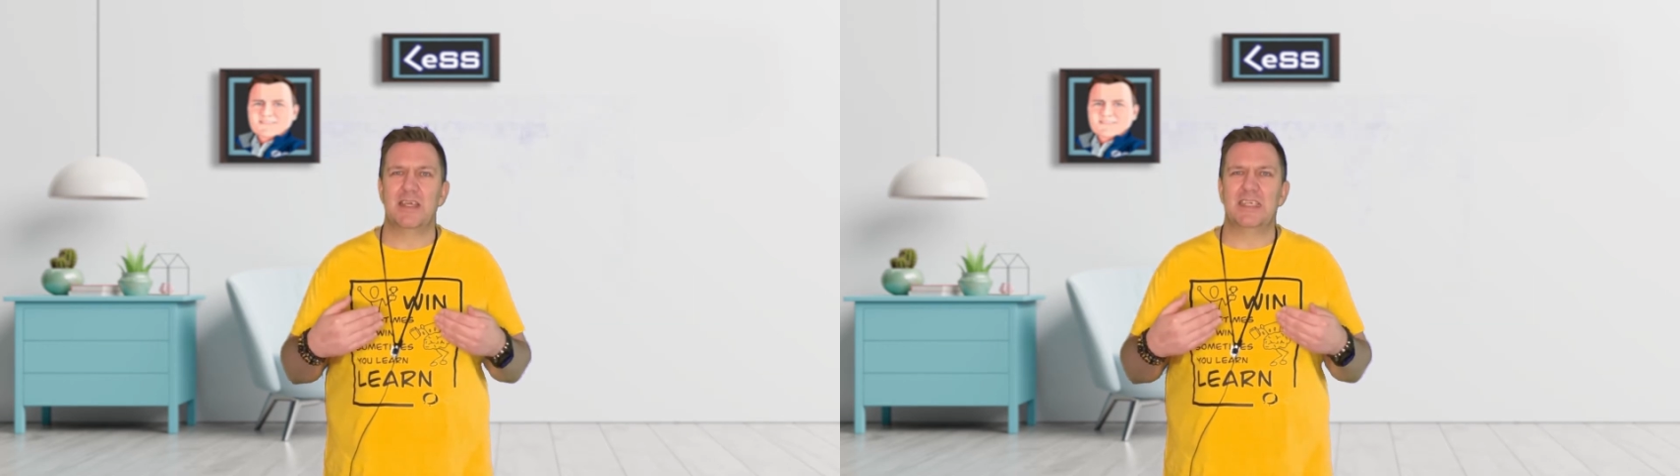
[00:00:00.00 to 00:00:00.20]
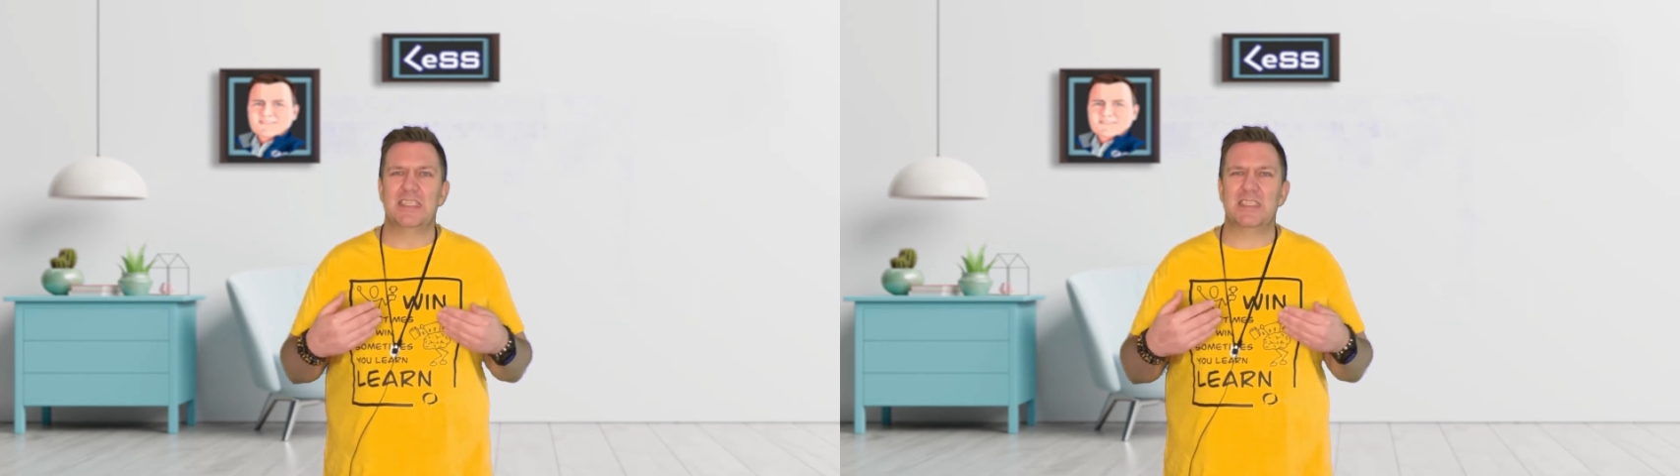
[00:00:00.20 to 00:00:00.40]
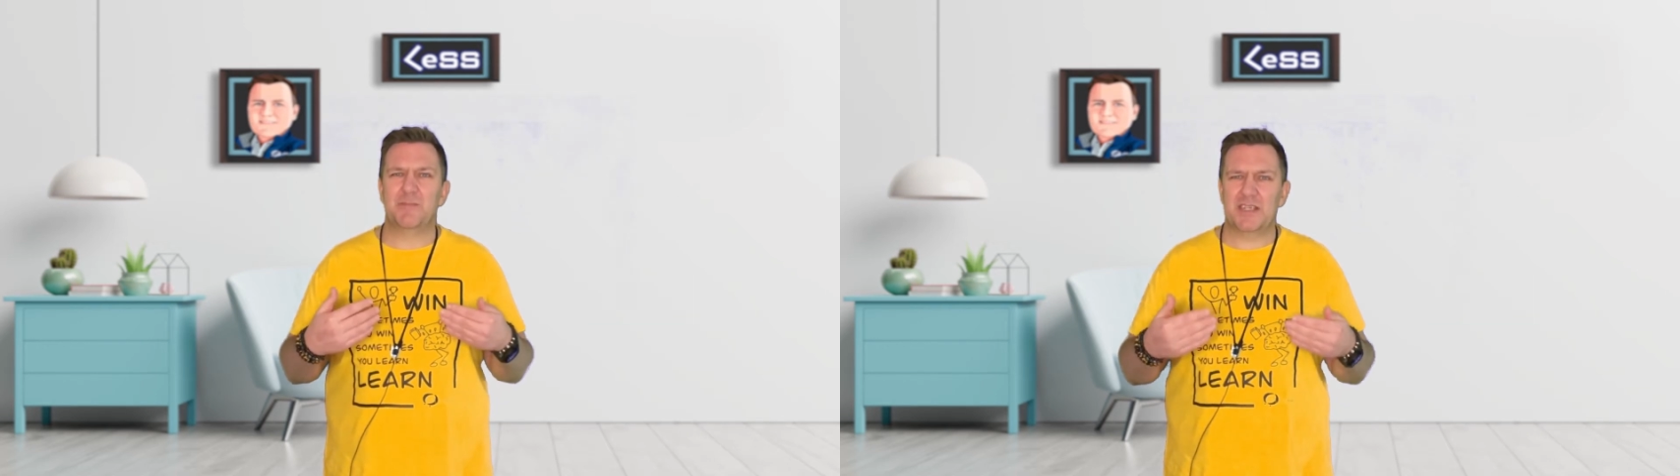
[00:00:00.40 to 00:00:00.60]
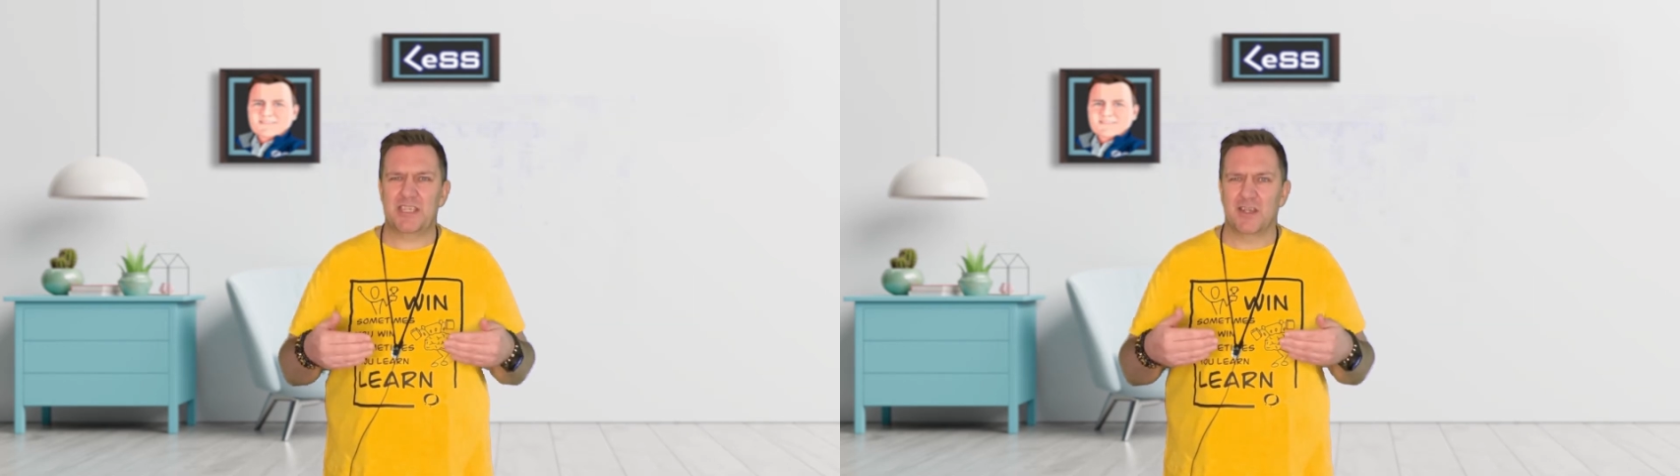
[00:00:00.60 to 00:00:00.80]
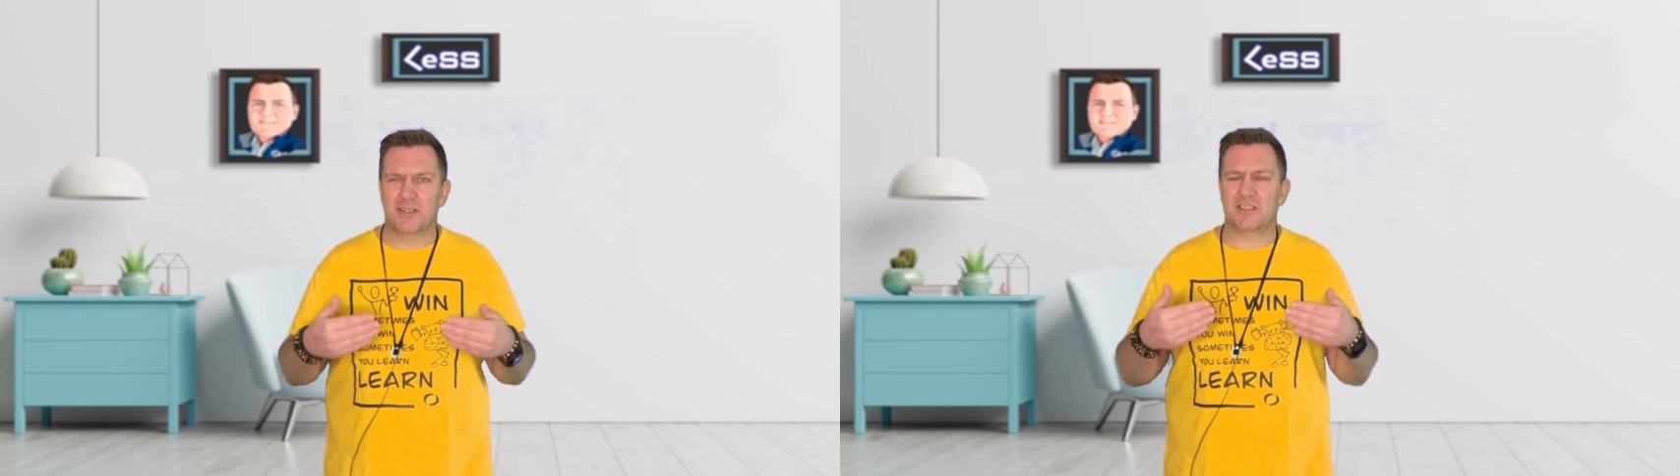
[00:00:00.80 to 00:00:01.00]

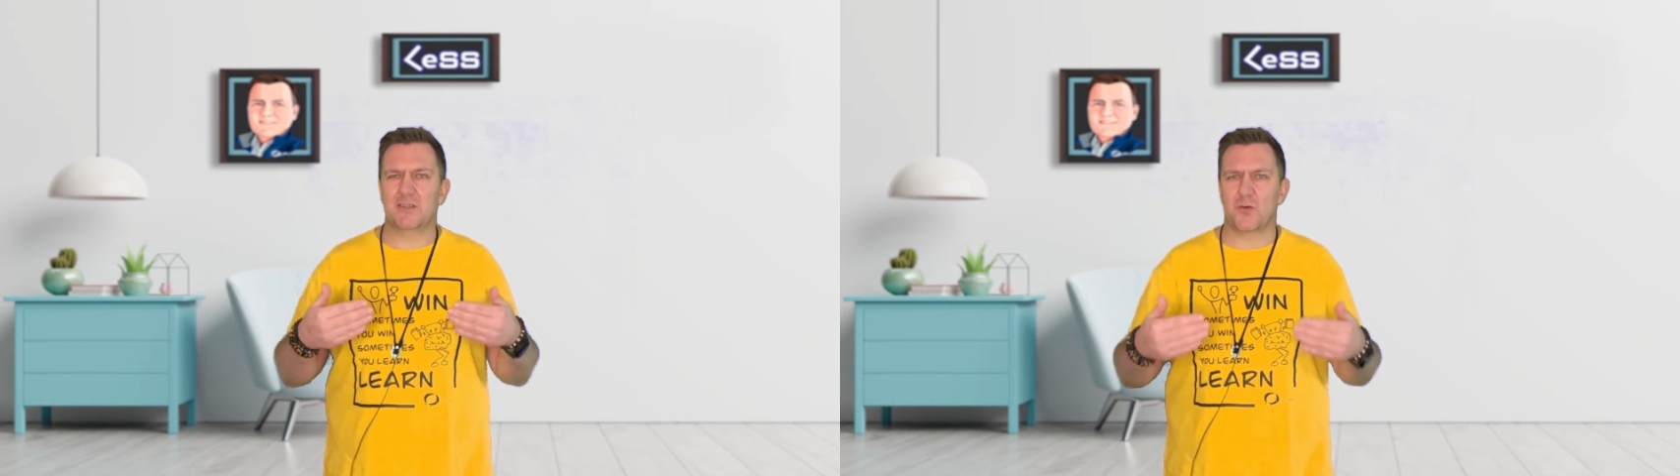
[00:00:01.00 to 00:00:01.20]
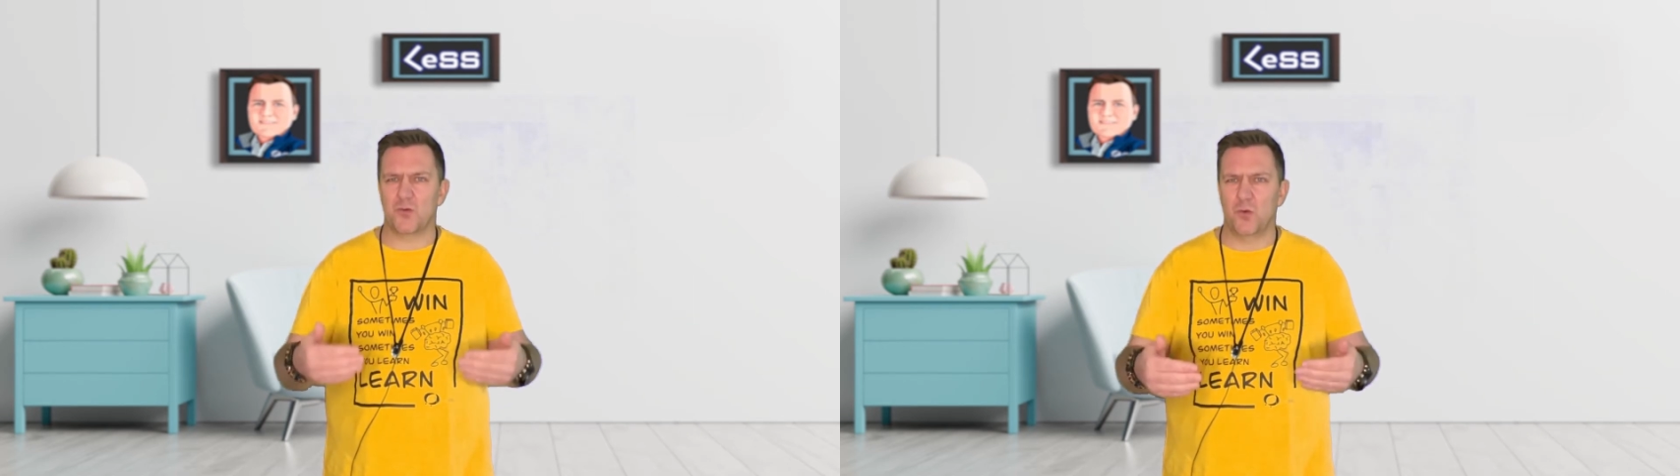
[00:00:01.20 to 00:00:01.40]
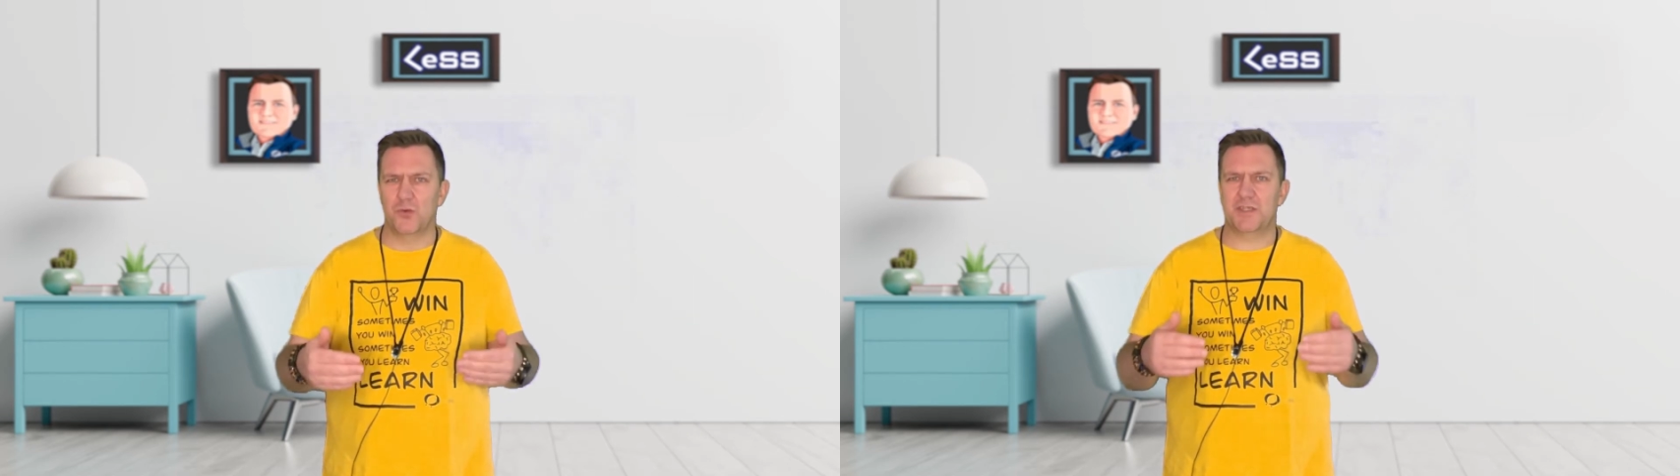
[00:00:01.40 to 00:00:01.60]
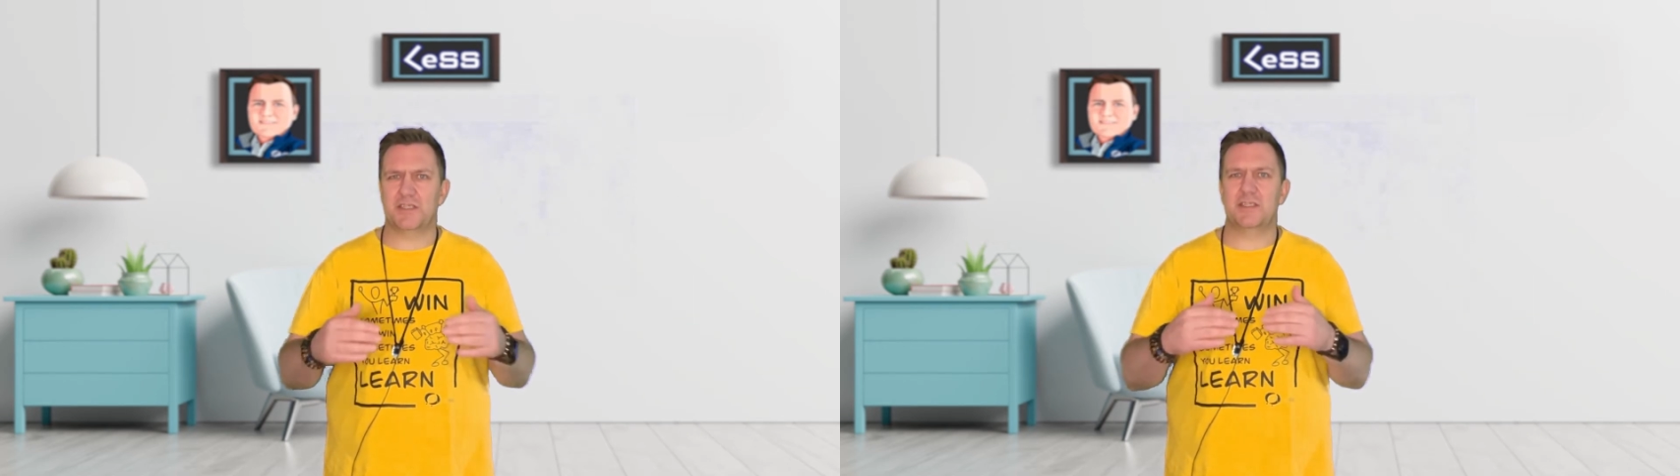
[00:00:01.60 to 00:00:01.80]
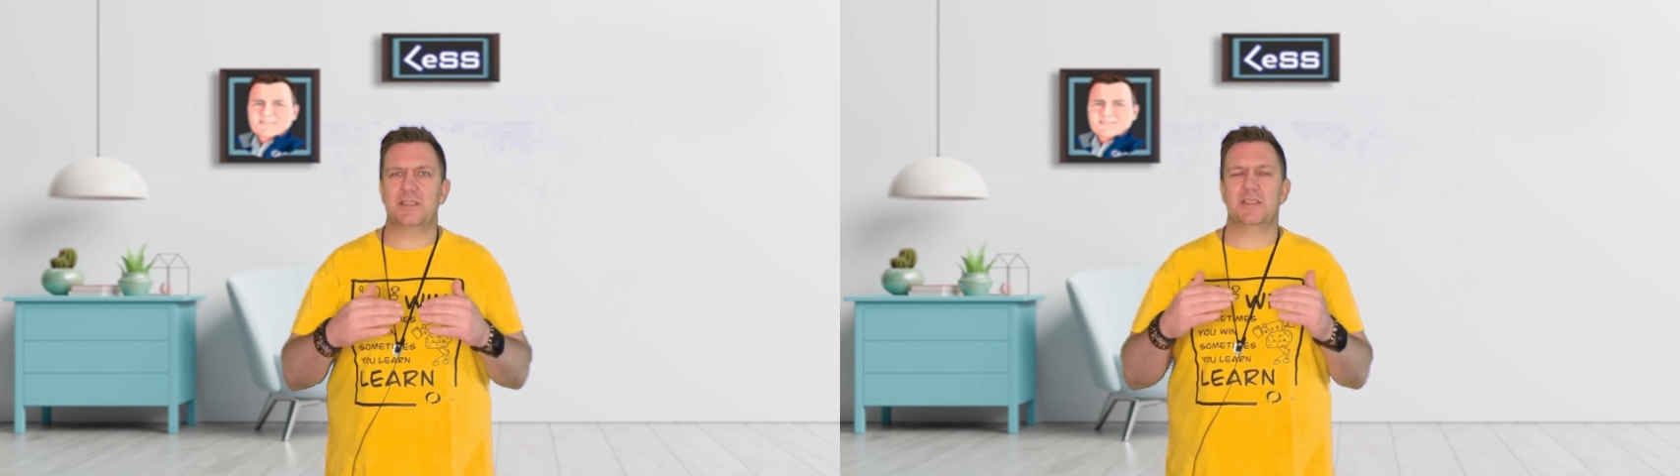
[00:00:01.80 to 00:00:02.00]
specialized role
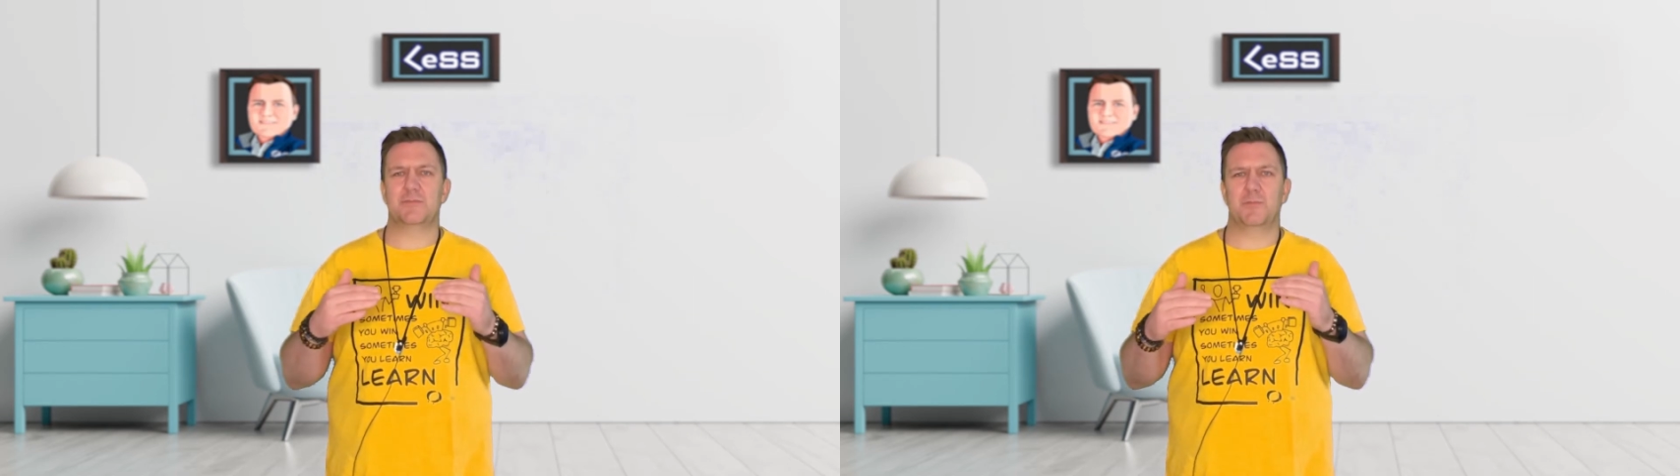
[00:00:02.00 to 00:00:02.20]
distinctions